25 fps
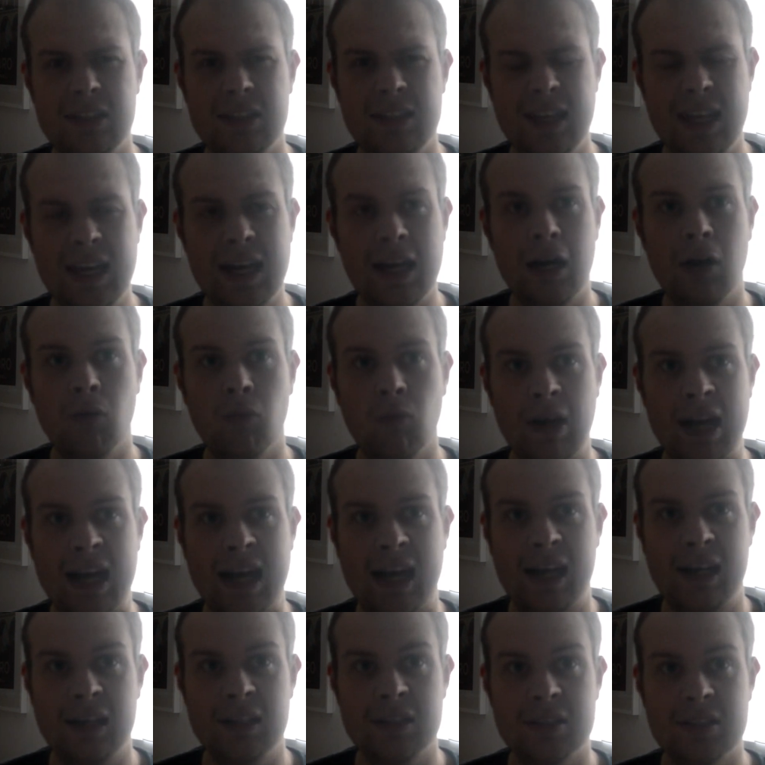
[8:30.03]

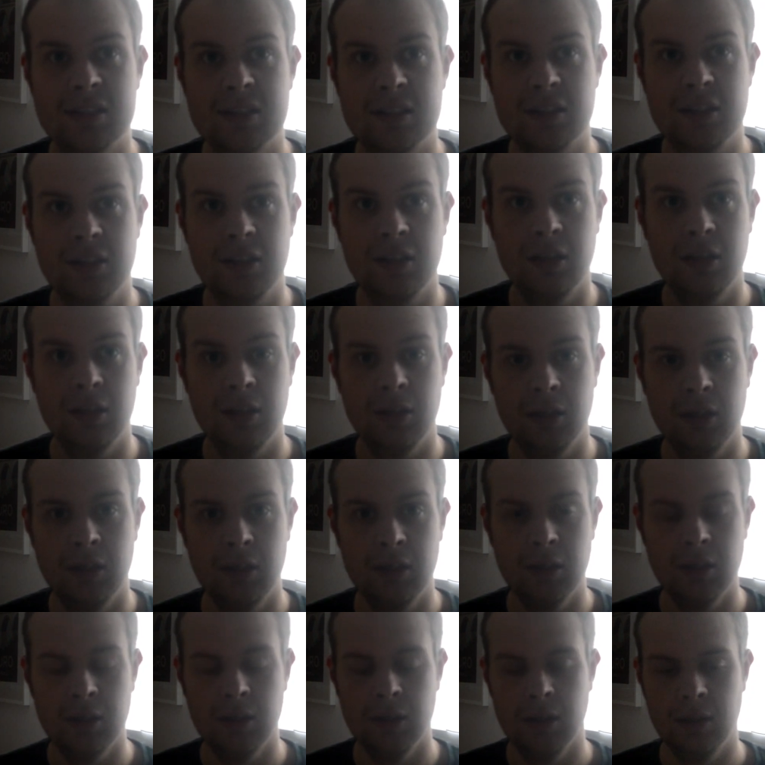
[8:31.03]
DRS,
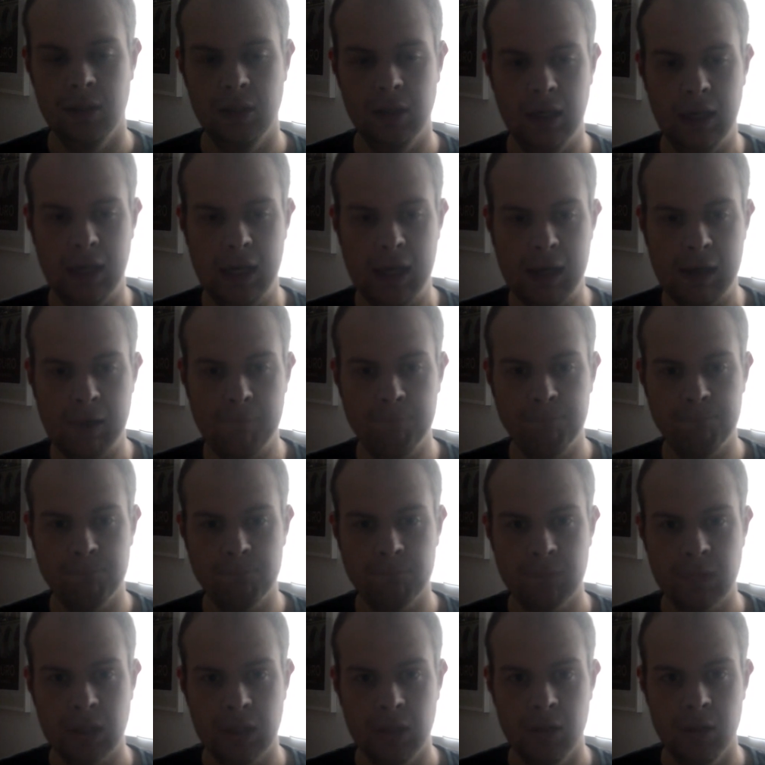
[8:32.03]

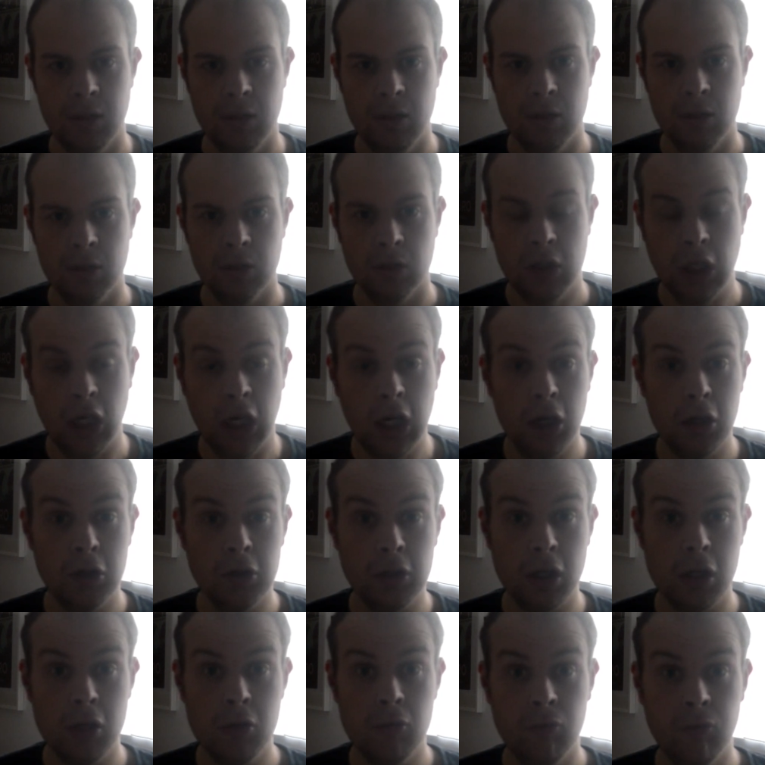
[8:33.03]

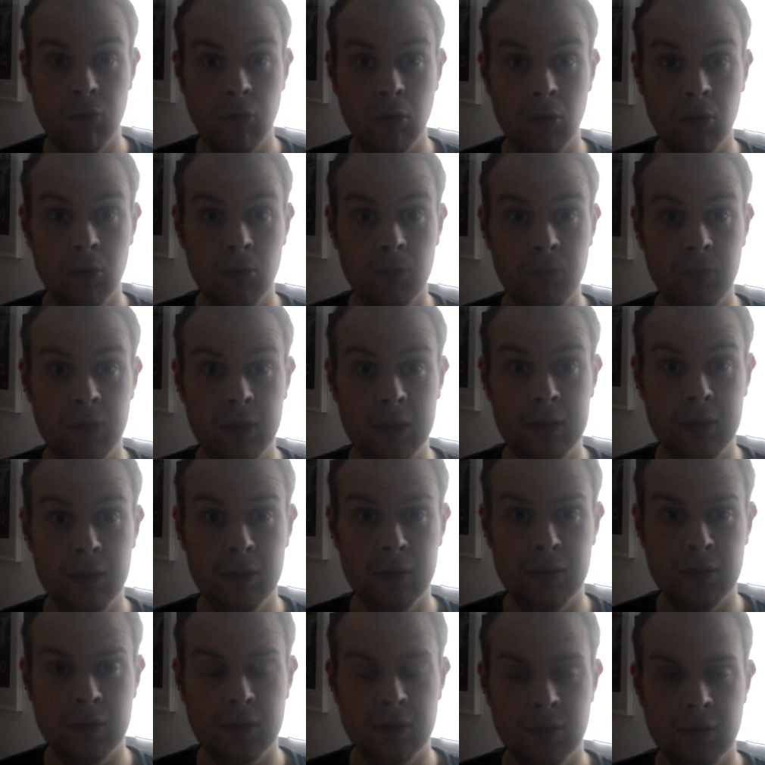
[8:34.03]
Kerno for the
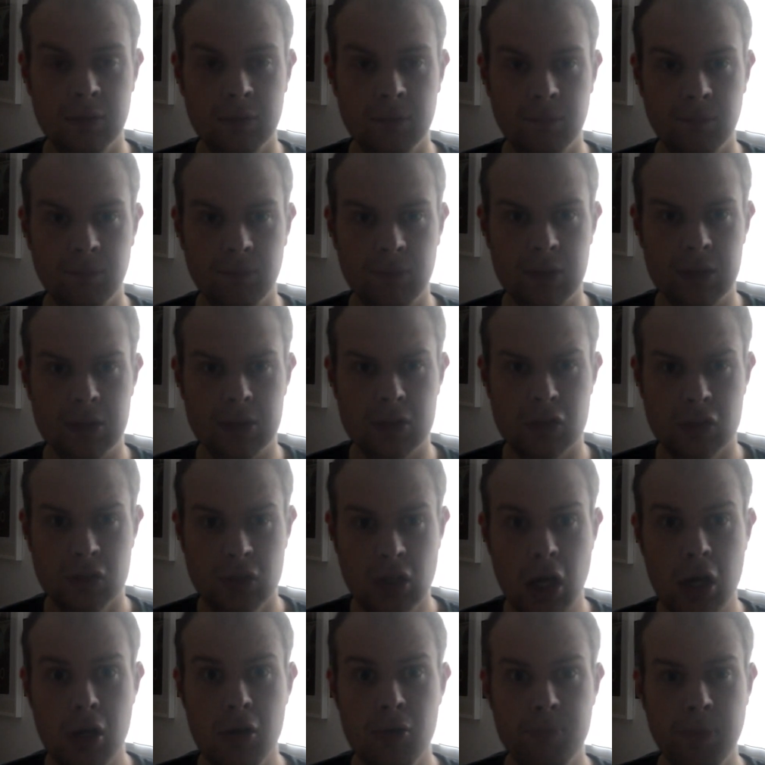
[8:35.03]

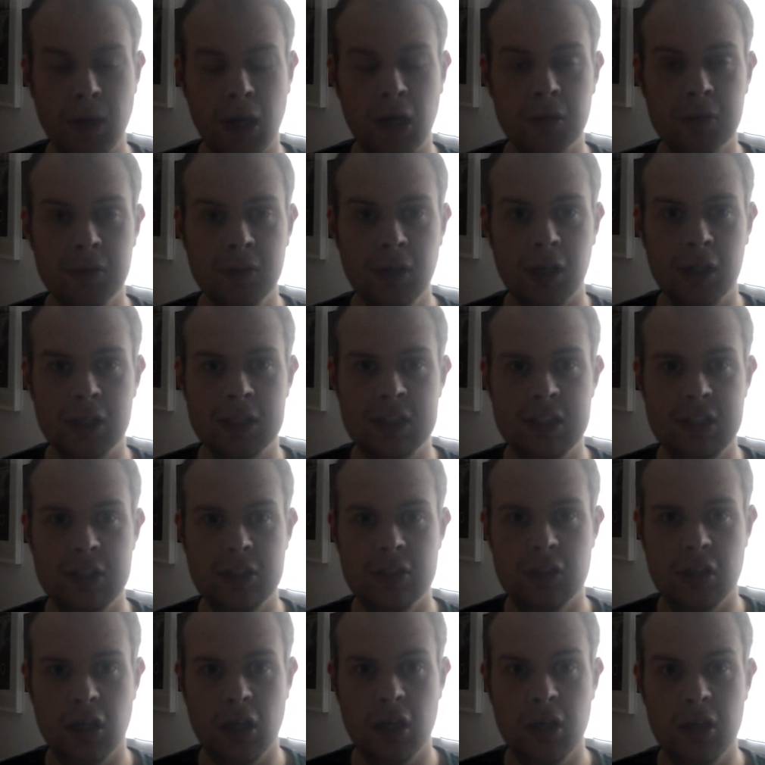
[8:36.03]
Stobart
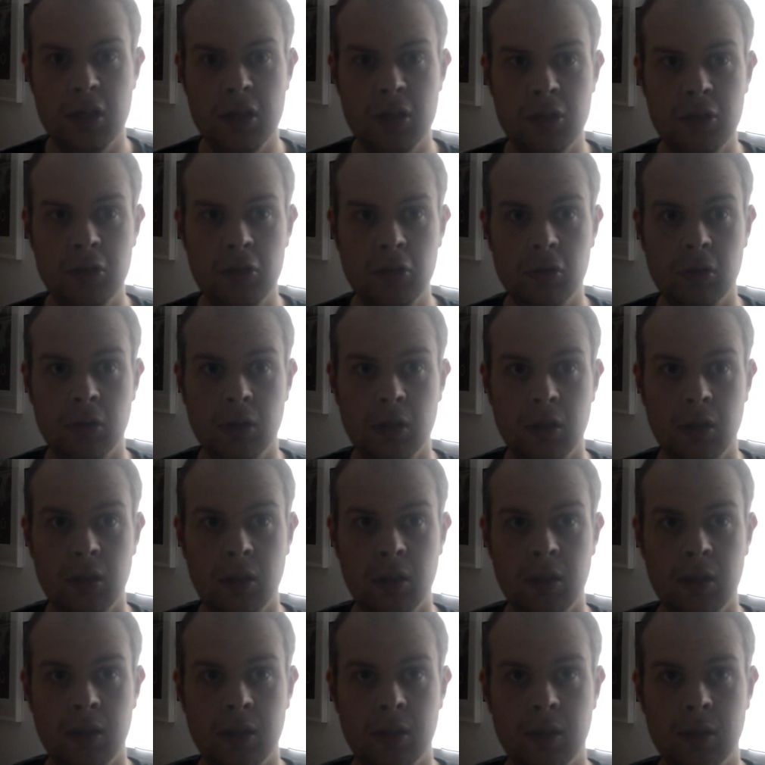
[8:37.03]
92,
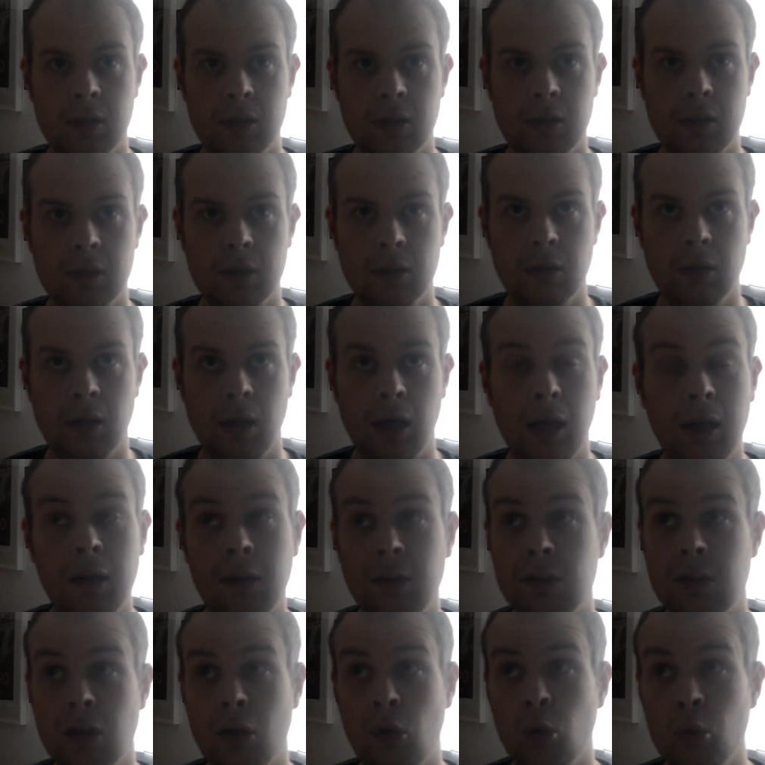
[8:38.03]

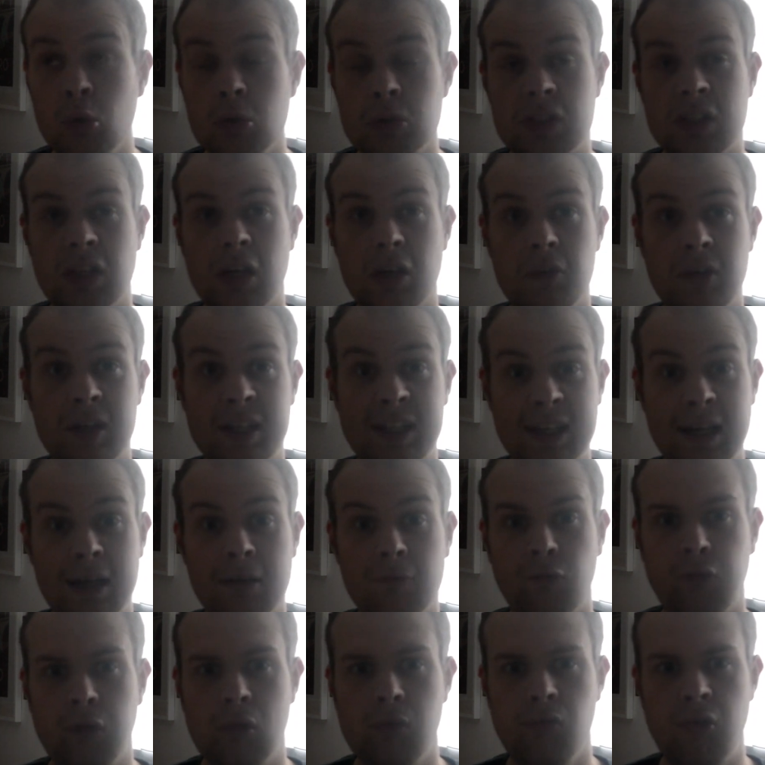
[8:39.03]
and also
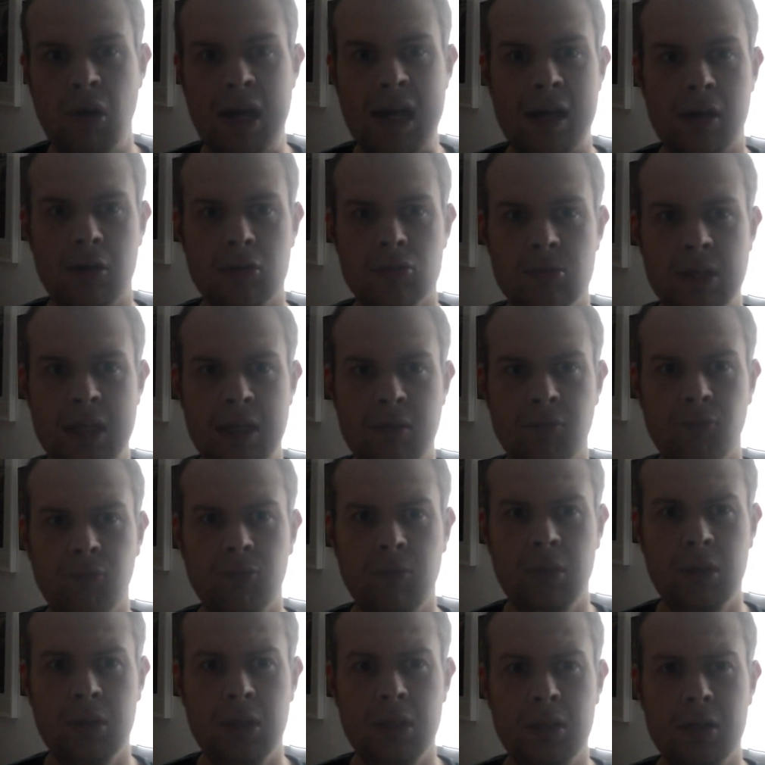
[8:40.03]
again for Rails, they've
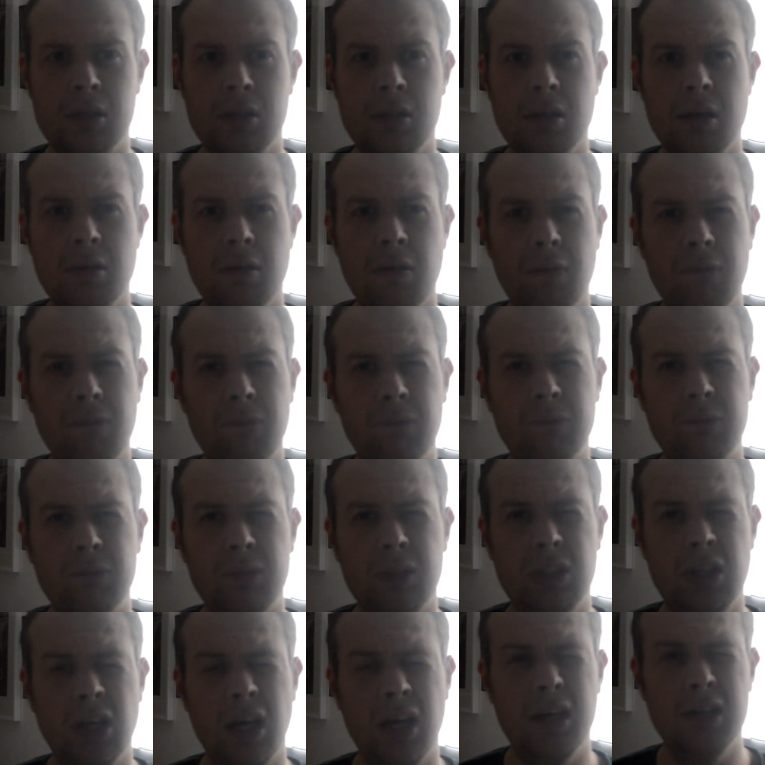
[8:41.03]

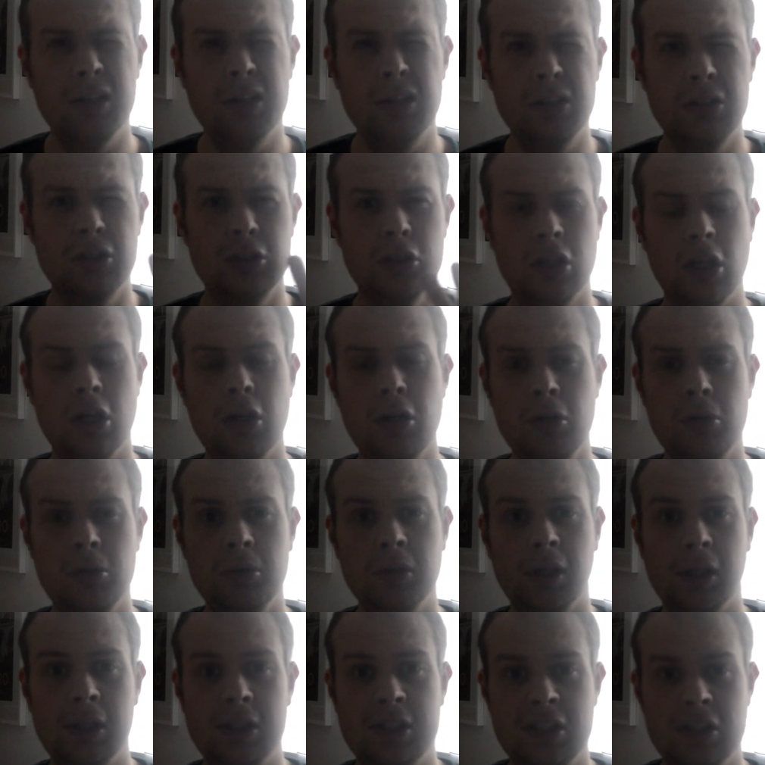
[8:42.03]
done
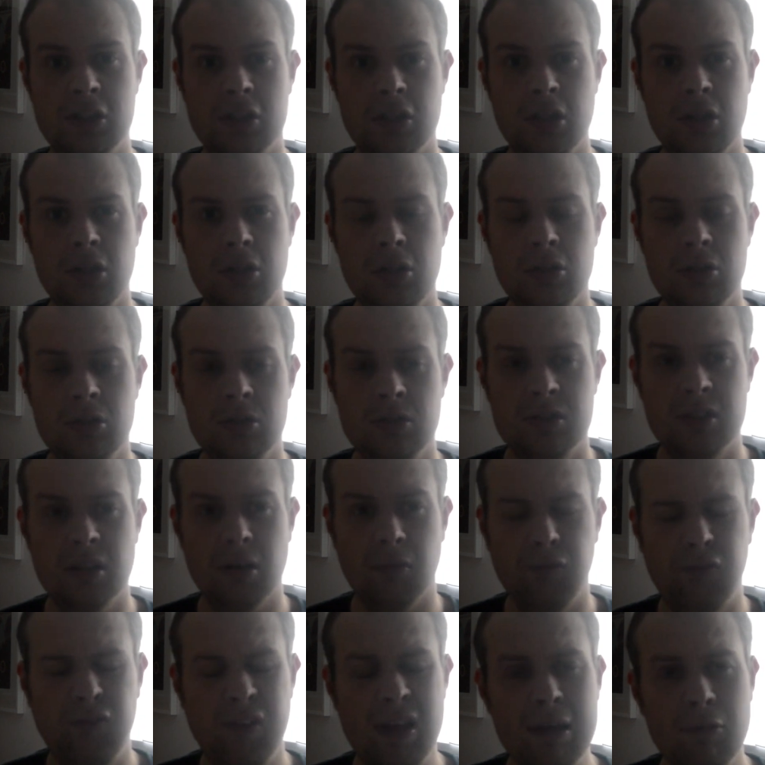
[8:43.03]
292s. I
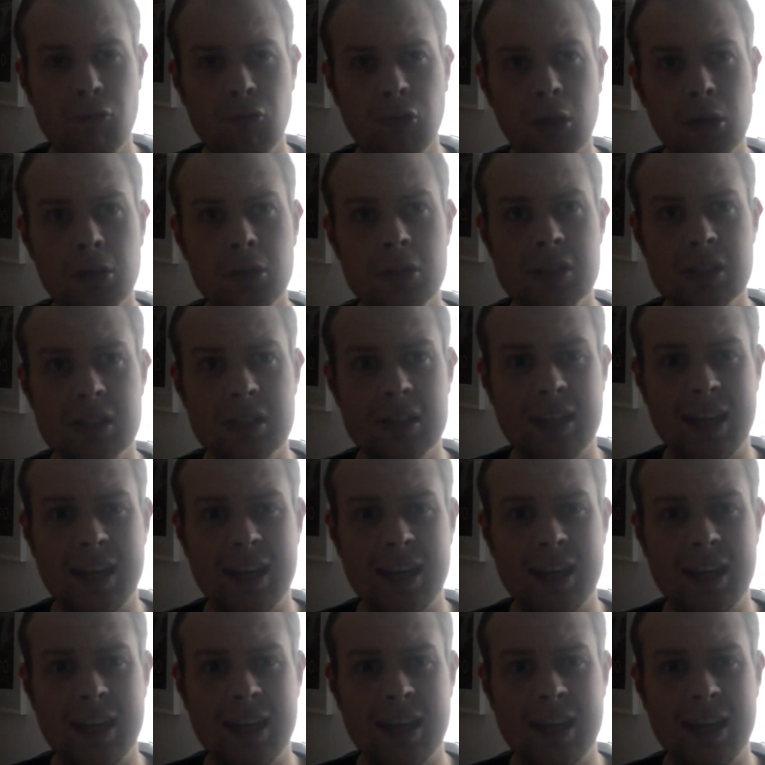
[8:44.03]
think one's in